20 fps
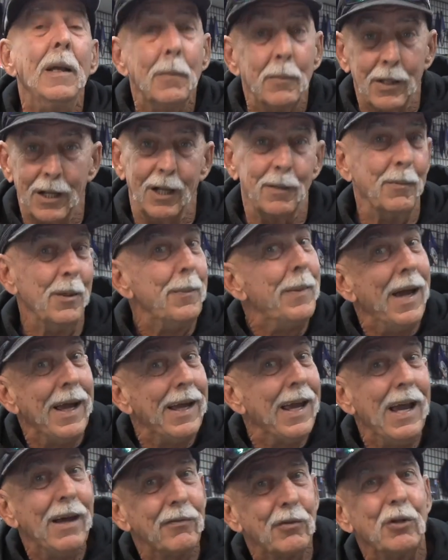but I'll be
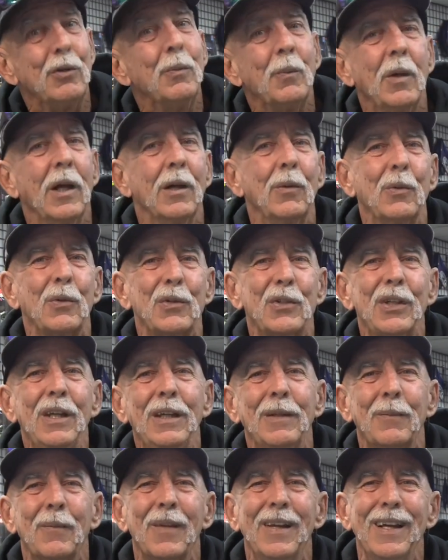back after, and we'll
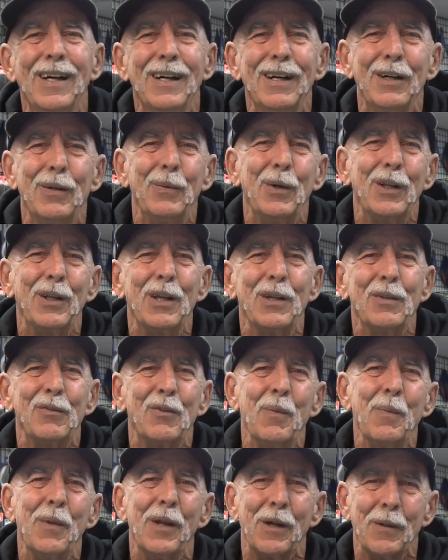see what comes
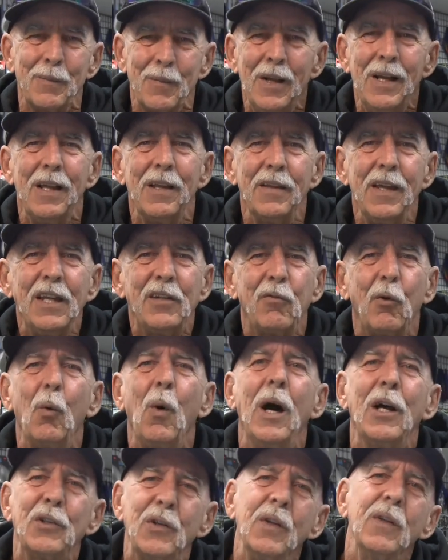from there. Thanks for
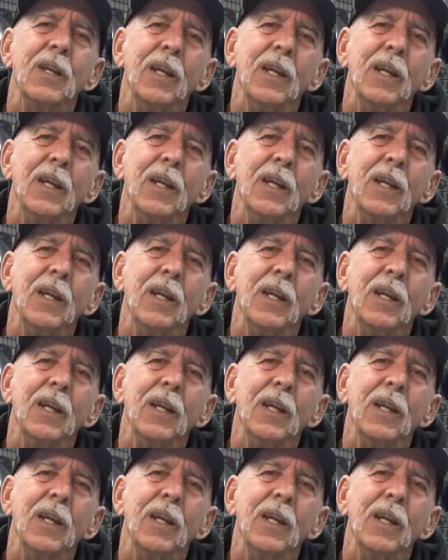watching.